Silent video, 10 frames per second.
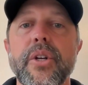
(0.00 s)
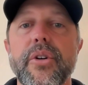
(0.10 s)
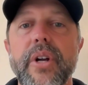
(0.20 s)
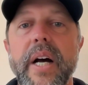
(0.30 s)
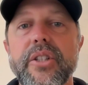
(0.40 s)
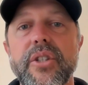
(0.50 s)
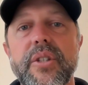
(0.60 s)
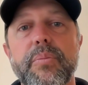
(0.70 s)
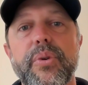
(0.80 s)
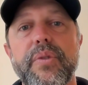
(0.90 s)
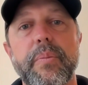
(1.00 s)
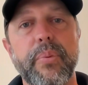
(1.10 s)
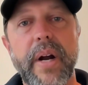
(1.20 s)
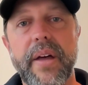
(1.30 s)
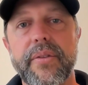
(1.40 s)
You're not just improving
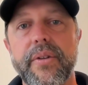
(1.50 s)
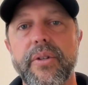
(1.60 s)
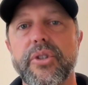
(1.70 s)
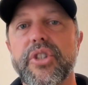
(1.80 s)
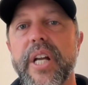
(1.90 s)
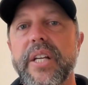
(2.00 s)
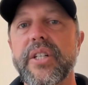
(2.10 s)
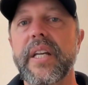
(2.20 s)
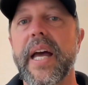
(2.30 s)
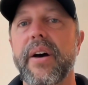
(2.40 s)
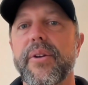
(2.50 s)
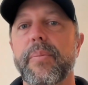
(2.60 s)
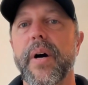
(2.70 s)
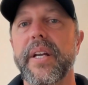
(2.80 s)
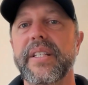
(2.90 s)
breath, you're changing how
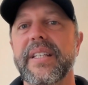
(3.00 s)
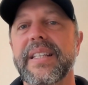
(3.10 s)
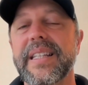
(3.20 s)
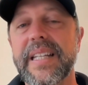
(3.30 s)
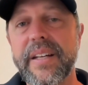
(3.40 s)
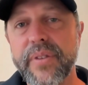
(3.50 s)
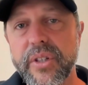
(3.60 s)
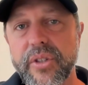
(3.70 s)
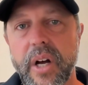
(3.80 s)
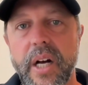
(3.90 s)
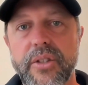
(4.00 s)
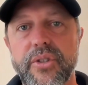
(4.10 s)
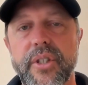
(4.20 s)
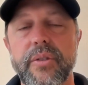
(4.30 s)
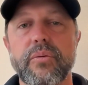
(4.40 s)
their body delivers
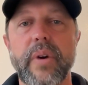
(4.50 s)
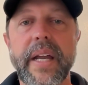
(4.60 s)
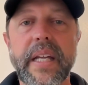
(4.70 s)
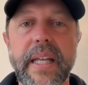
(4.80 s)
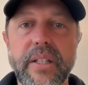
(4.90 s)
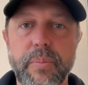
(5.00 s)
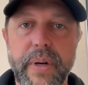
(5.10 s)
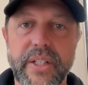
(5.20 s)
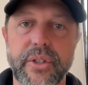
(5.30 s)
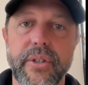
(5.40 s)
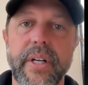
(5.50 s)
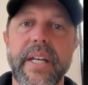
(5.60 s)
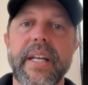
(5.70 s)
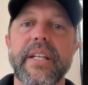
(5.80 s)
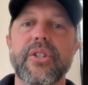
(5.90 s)
oxygen, regulates pressure,
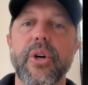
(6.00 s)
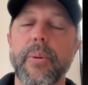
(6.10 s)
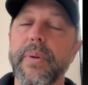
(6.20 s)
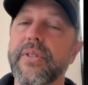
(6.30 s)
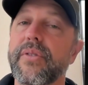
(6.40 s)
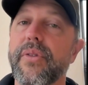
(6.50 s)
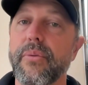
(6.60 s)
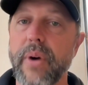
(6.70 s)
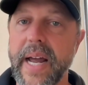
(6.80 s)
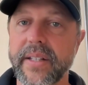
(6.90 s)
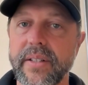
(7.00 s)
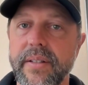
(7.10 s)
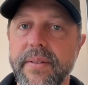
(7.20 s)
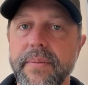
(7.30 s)
and interprets threat.